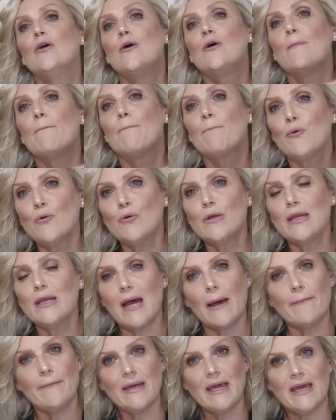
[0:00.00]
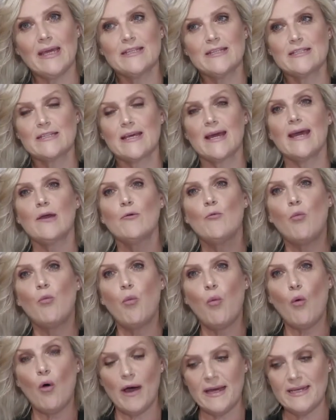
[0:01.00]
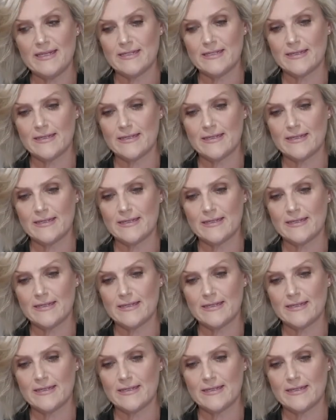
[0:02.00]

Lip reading: put it up against a white